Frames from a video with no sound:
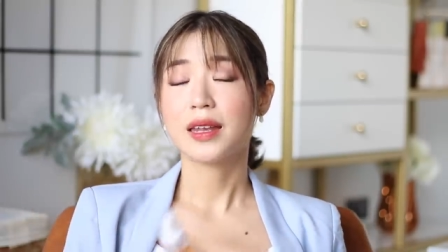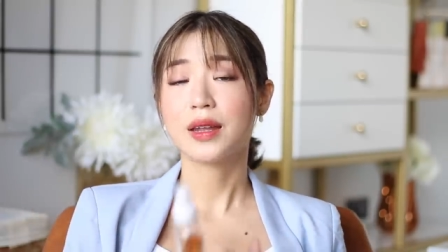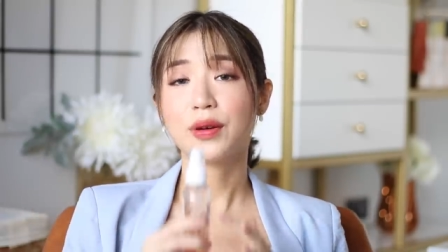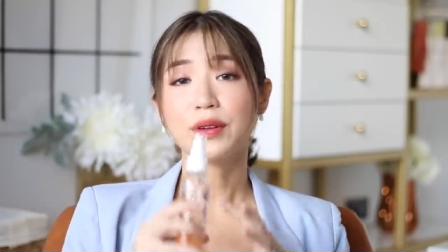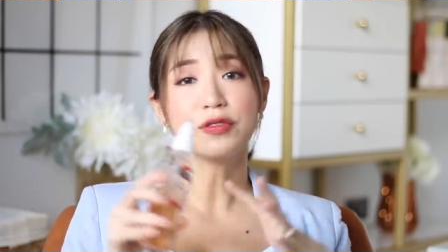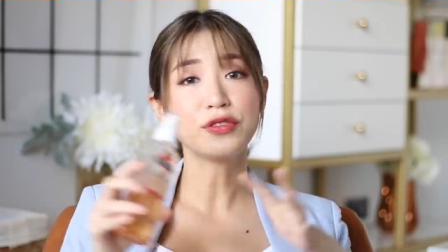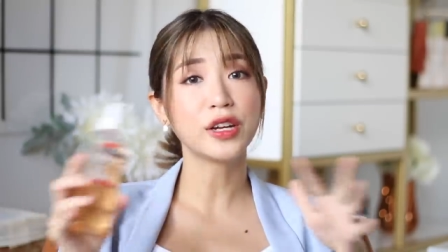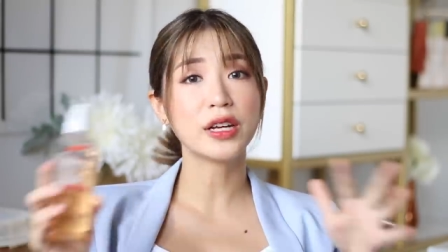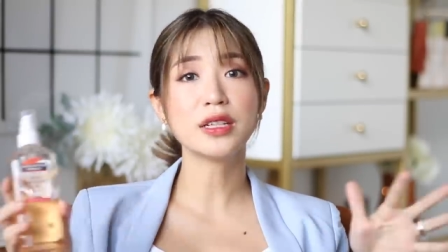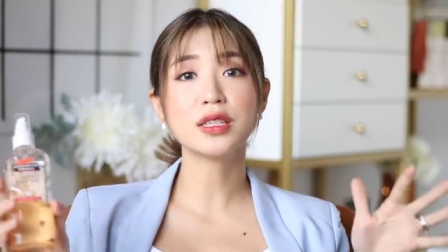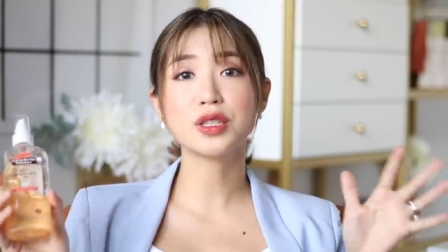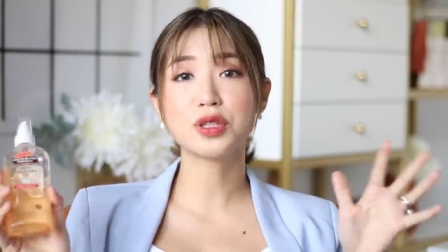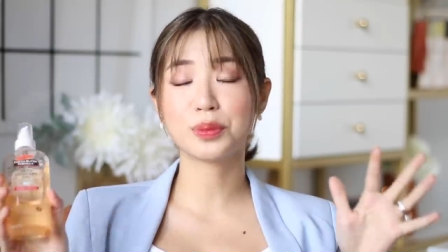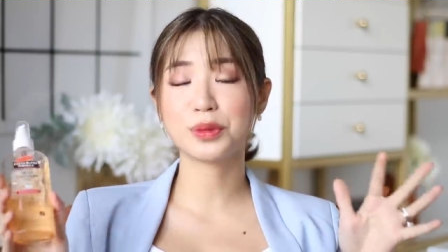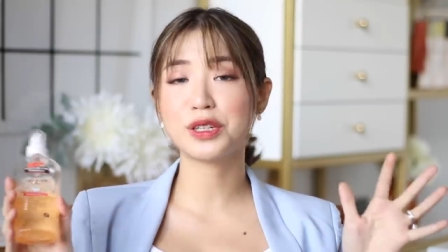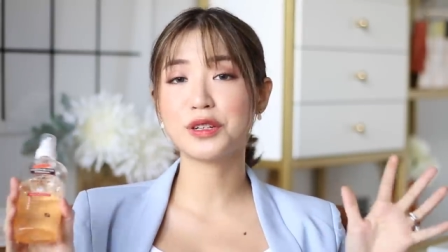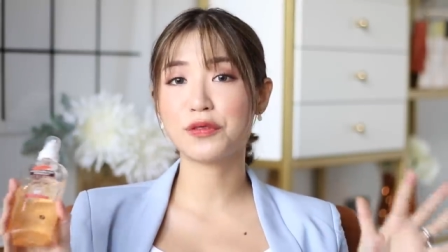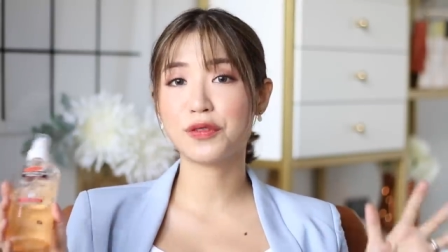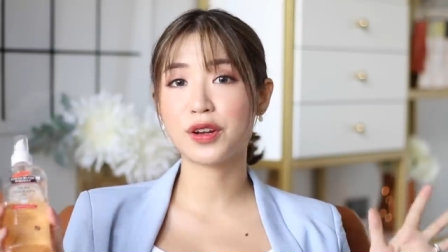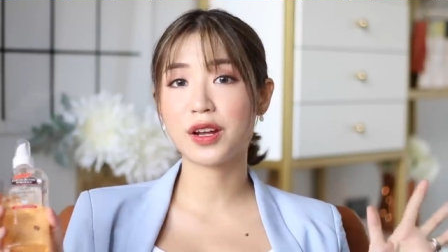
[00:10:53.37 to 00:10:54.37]
Now, I've tried so
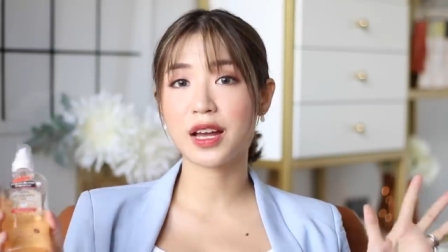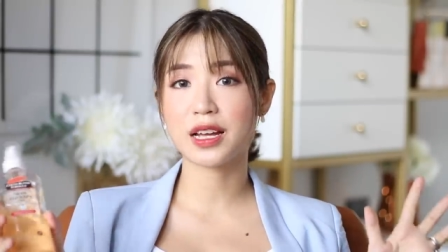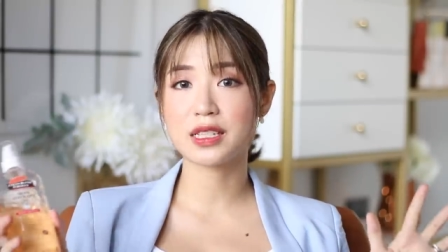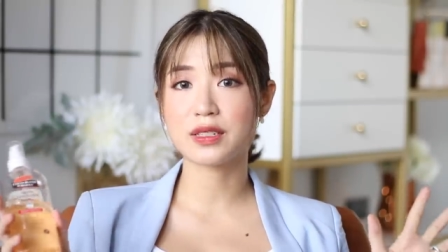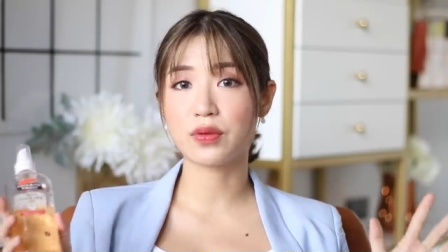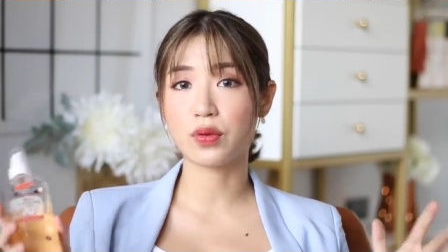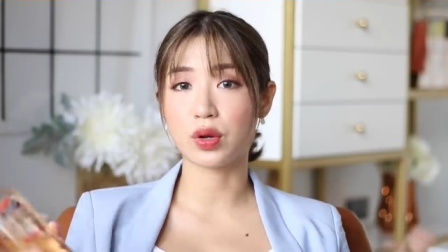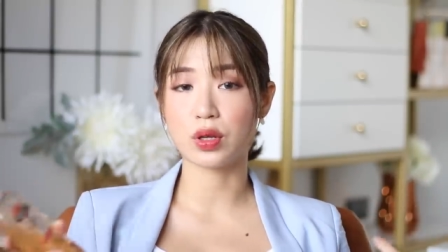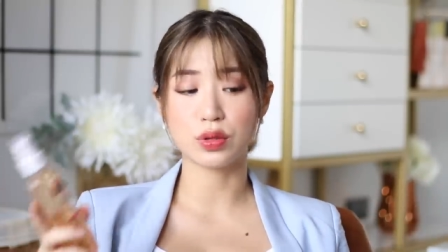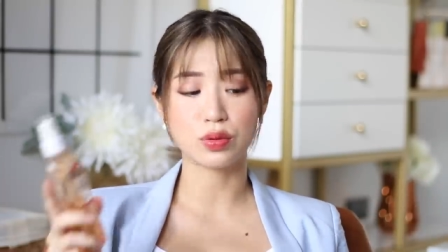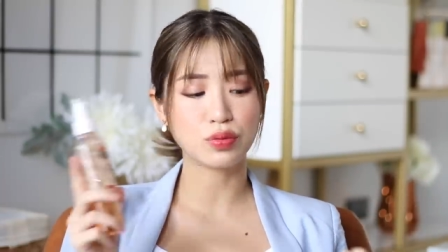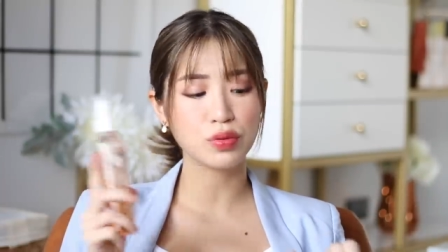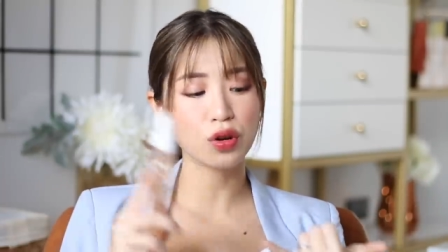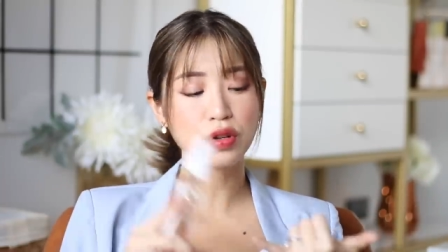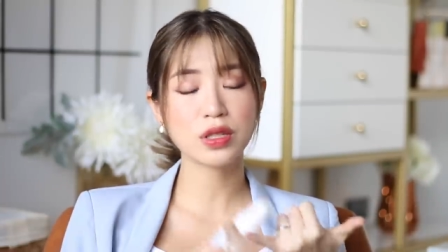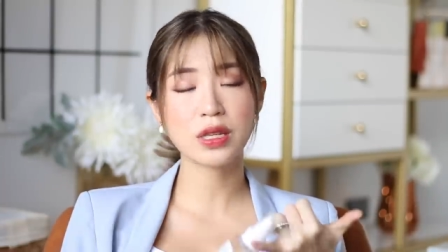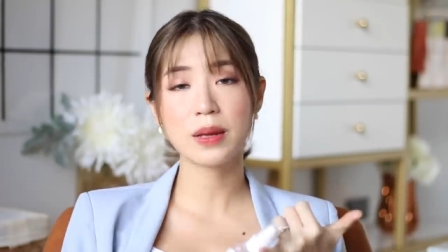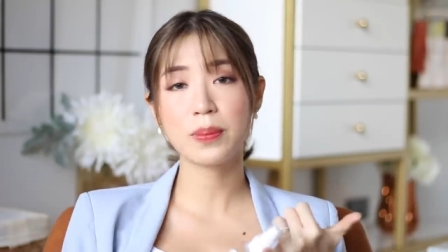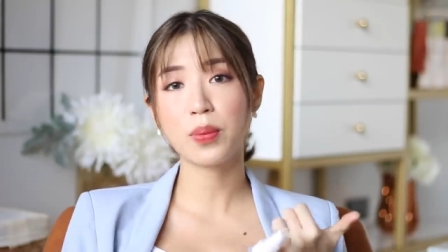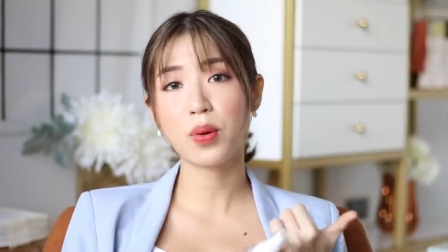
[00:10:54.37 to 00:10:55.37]
many different kinds of oils,
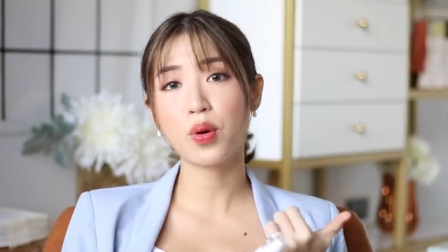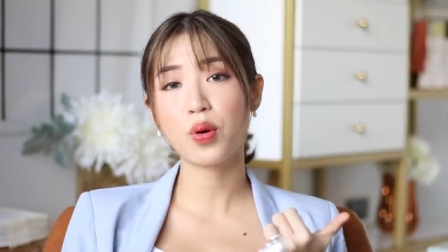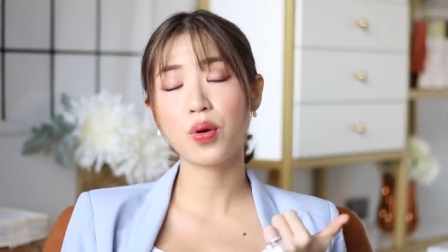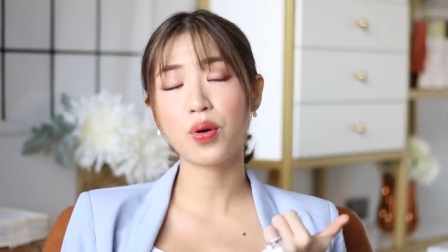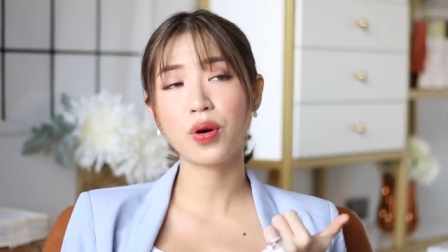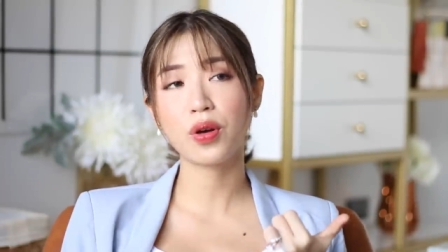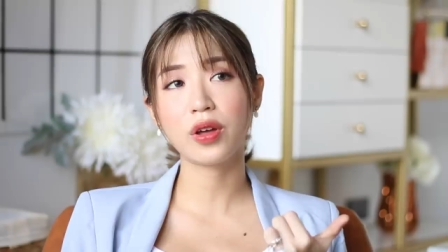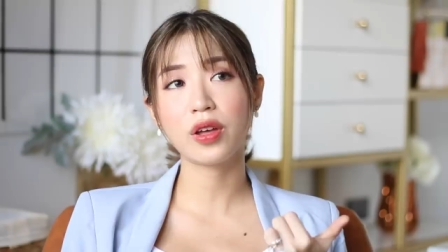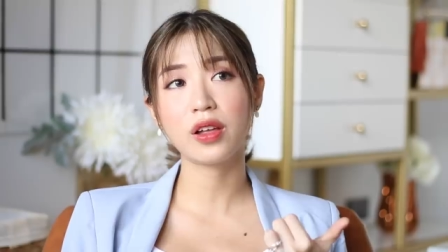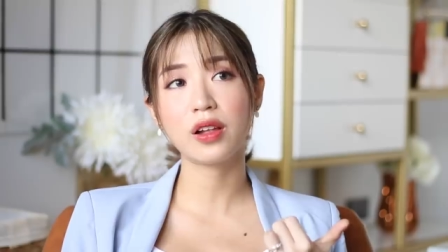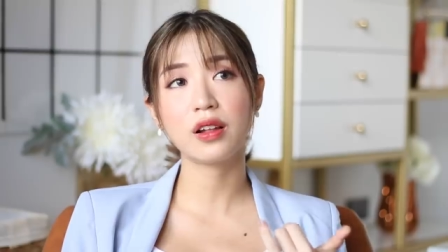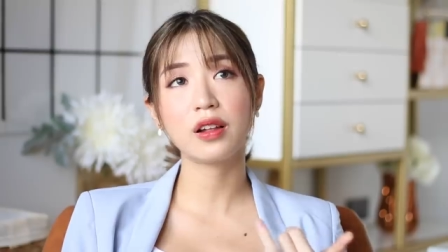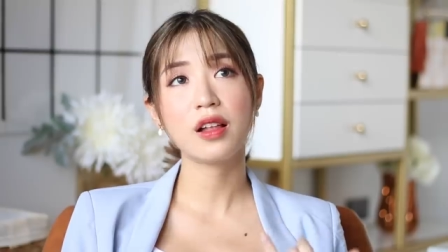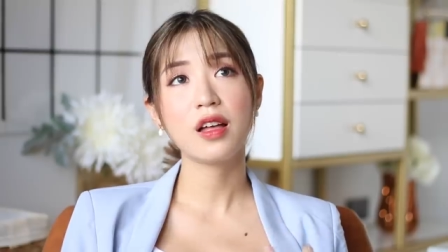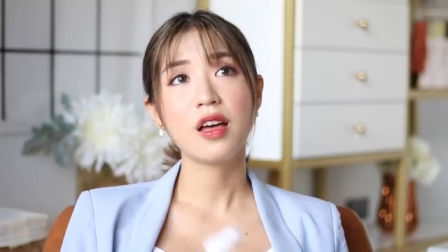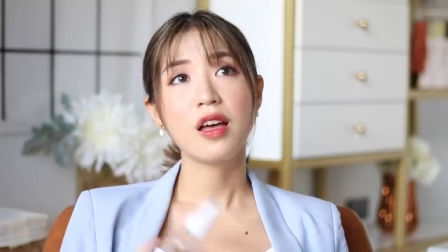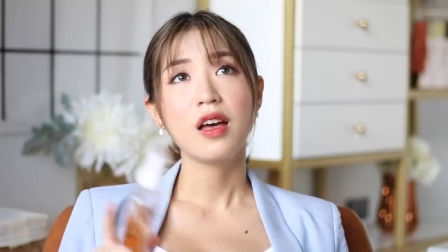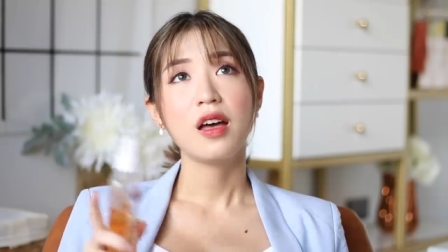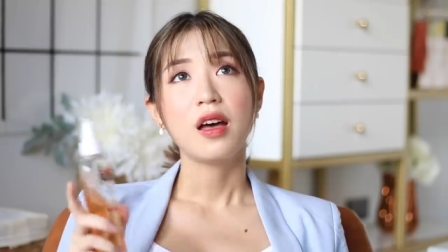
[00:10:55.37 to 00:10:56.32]
rosehip oil,